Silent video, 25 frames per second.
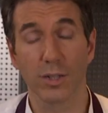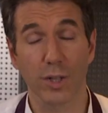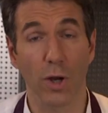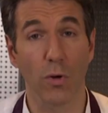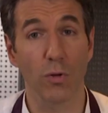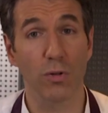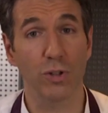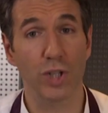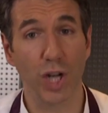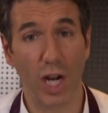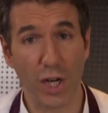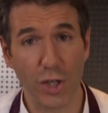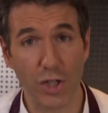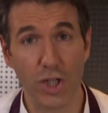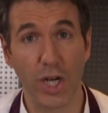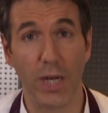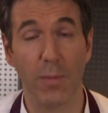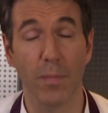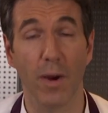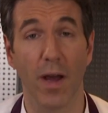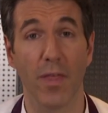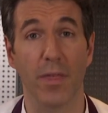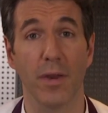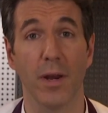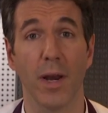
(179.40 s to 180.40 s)
So
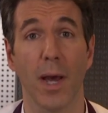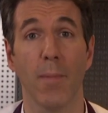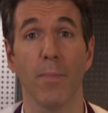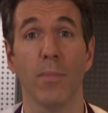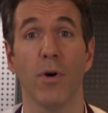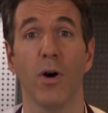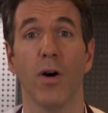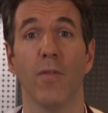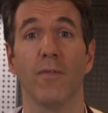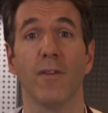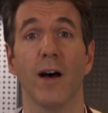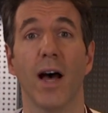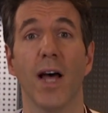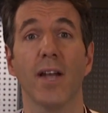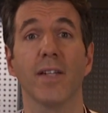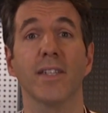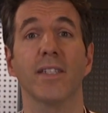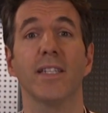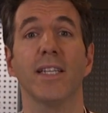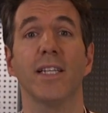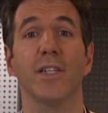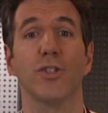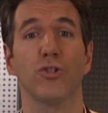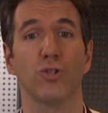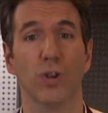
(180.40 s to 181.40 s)
judging by the number of
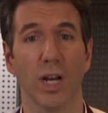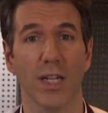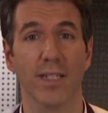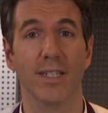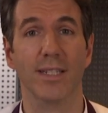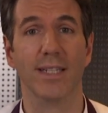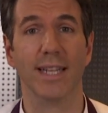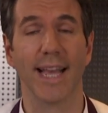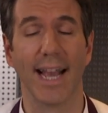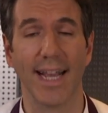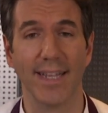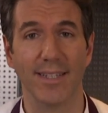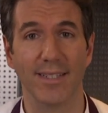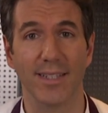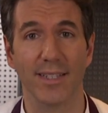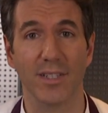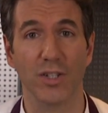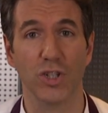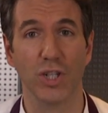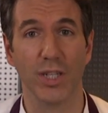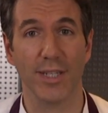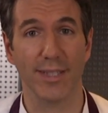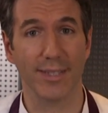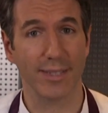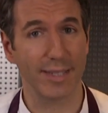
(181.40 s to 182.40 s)
antitrust cases
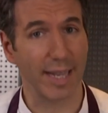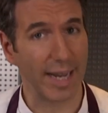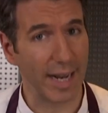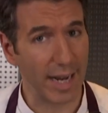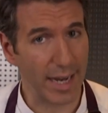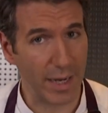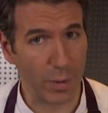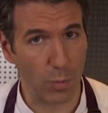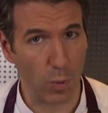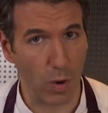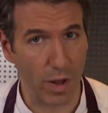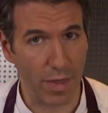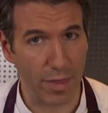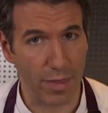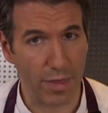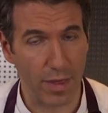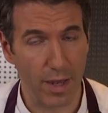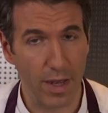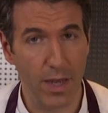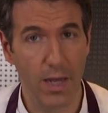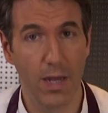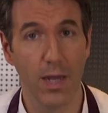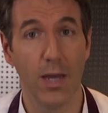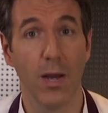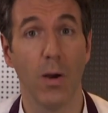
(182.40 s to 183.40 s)
she's dealing with,
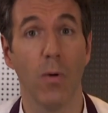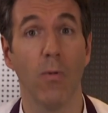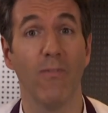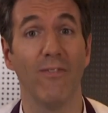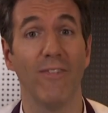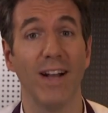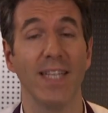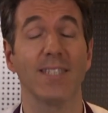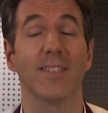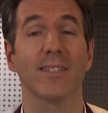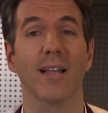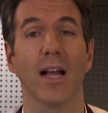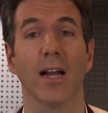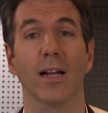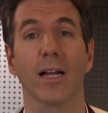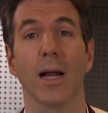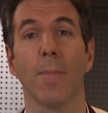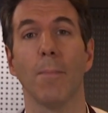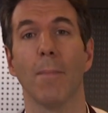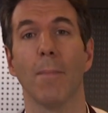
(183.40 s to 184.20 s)
Vestager